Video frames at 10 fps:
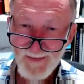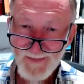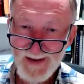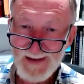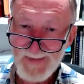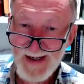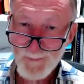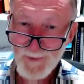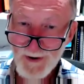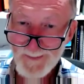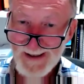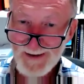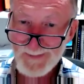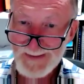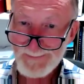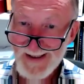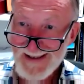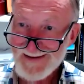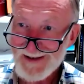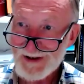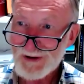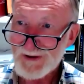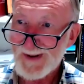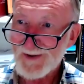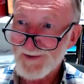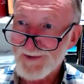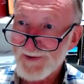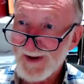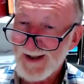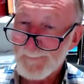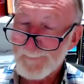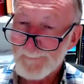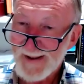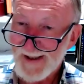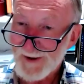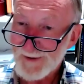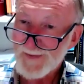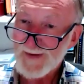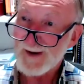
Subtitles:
they may well be able to be passed to humans, but I don't think